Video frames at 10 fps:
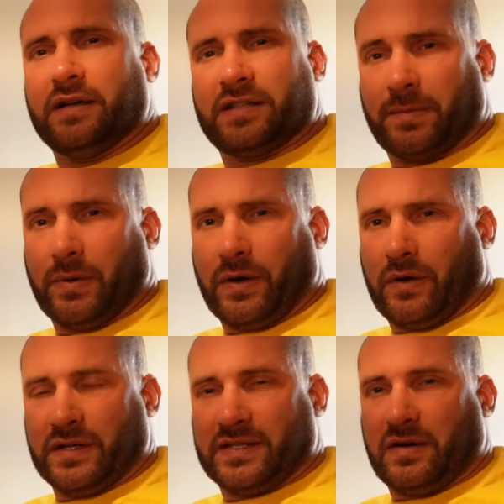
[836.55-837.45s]
to put it
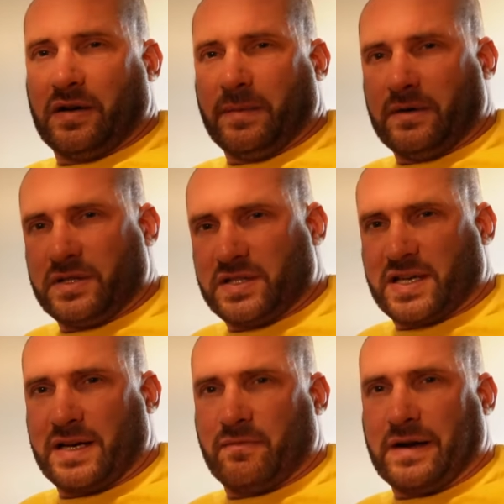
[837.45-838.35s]
on a timer and
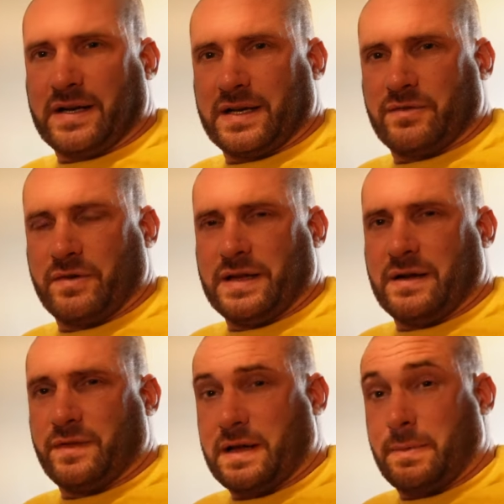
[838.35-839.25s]
just keep rattling through
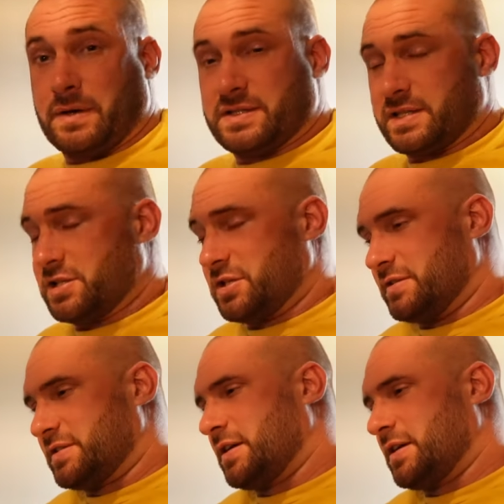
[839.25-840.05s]
that for that posing endurance.